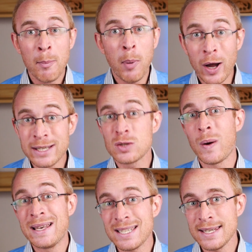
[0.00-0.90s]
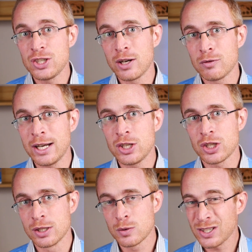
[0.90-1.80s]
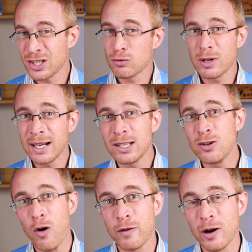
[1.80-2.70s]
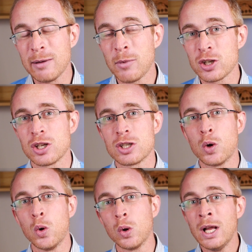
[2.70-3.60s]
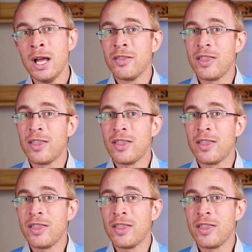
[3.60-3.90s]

By 20 generations, which is really not very much at all,